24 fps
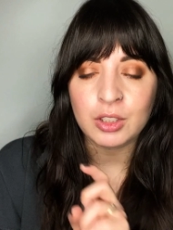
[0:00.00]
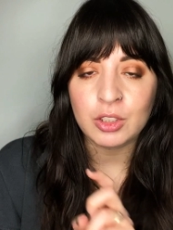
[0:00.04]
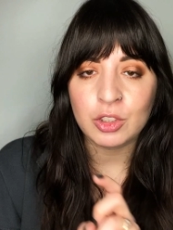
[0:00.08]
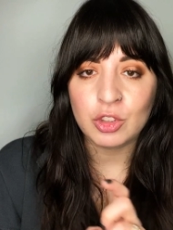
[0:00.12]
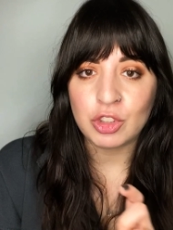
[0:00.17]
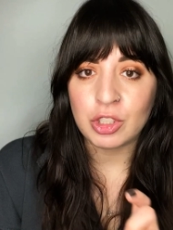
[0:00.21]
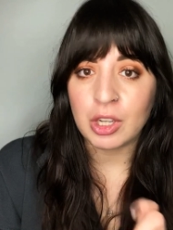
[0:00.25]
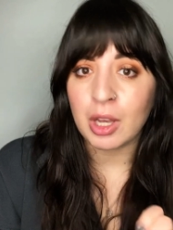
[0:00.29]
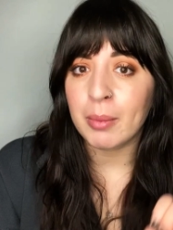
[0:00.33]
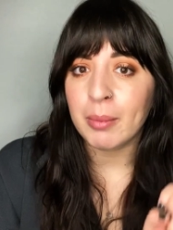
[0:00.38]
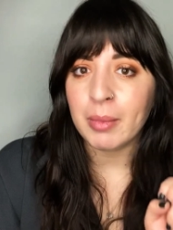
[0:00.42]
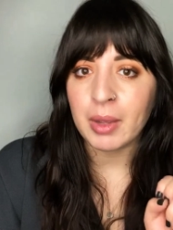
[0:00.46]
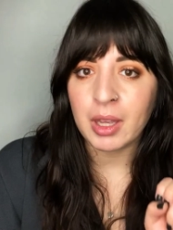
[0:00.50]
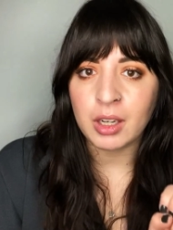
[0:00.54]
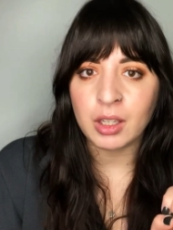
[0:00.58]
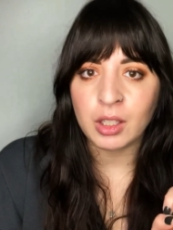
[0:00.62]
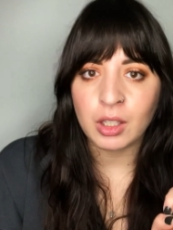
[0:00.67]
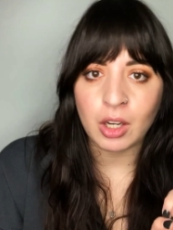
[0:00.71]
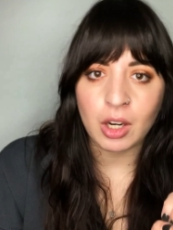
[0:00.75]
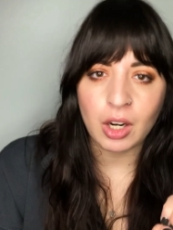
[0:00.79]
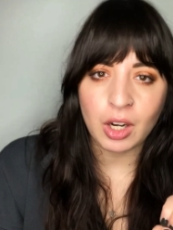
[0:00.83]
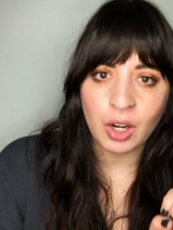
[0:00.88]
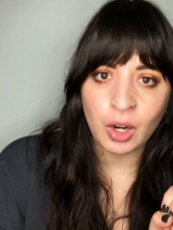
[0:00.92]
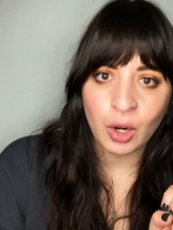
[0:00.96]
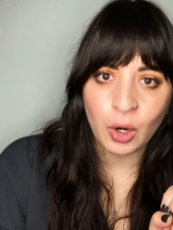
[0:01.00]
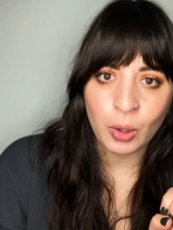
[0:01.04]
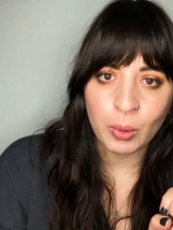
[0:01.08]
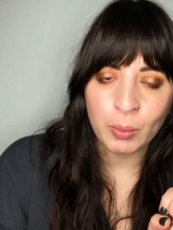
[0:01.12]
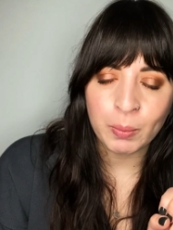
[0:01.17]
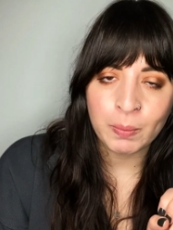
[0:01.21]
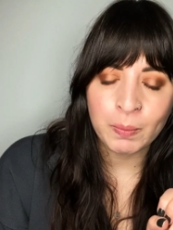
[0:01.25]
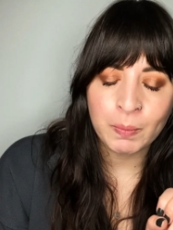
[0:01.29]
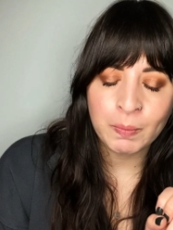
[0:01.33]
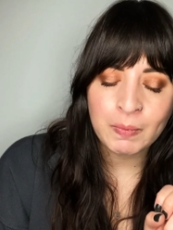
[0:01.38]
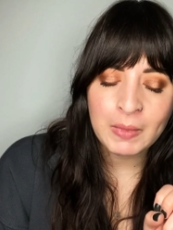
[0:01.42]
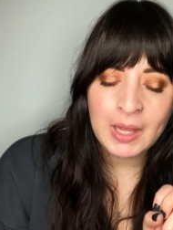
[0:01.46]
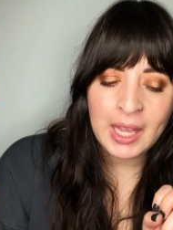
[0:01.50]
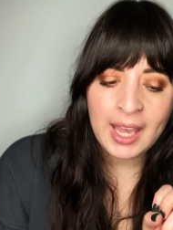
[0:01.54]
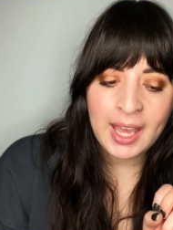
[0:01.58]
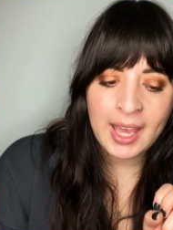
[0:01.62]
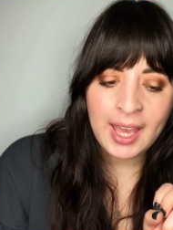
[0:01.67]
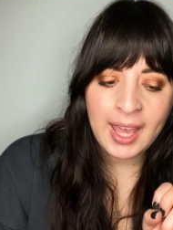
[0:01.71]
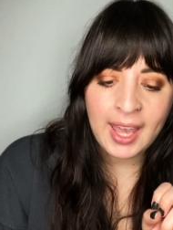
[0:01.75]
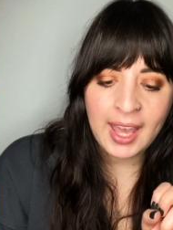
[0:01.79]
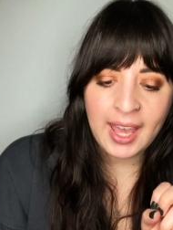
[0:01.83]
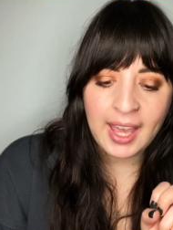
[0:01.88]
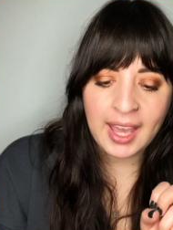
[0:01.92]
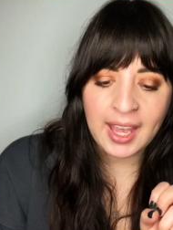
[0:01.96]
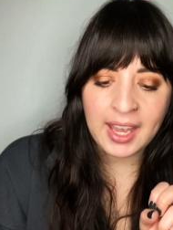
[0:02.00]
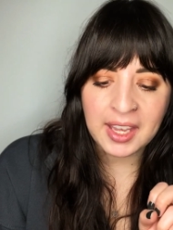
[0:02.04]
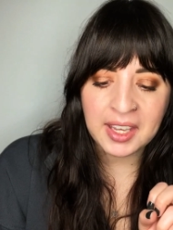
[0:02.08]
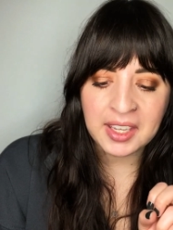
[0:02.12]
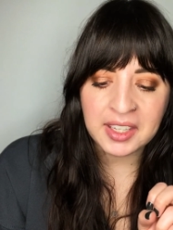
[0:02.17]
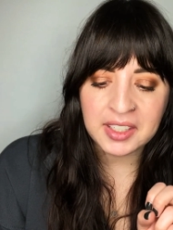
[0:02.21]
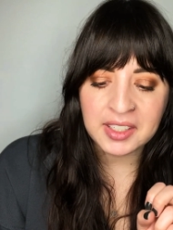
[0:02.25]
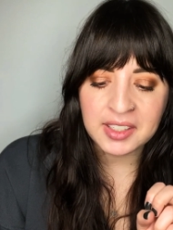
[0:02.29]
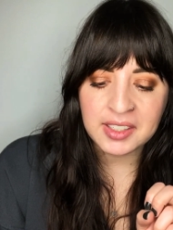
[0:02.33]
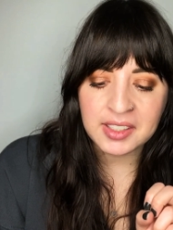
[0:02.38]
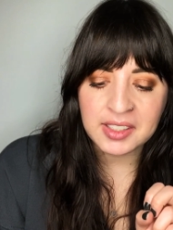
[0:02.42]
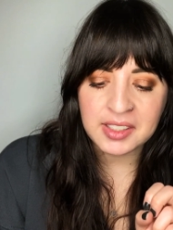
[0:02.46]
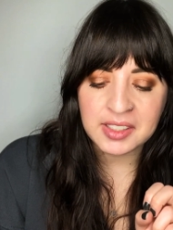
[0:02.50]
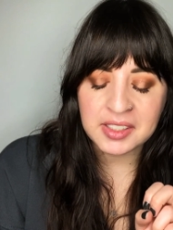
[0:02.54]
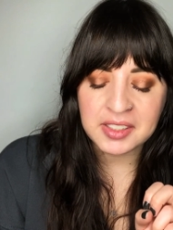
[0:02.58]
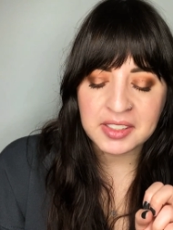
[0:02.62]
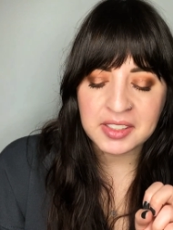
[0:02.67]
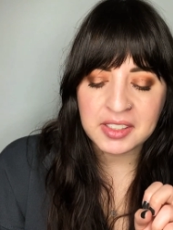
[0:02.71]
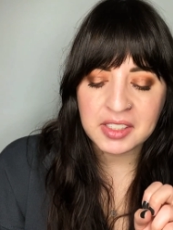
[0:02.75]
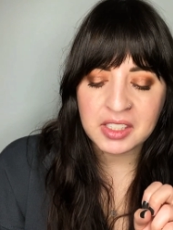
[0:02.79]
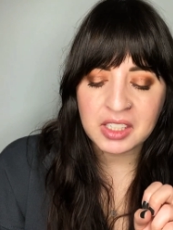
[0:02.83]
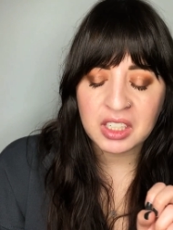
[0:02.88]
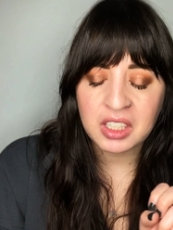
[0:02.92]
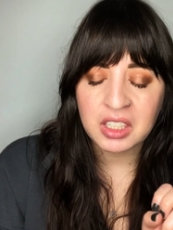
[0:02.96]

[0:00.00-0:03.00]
gel manicure at home, and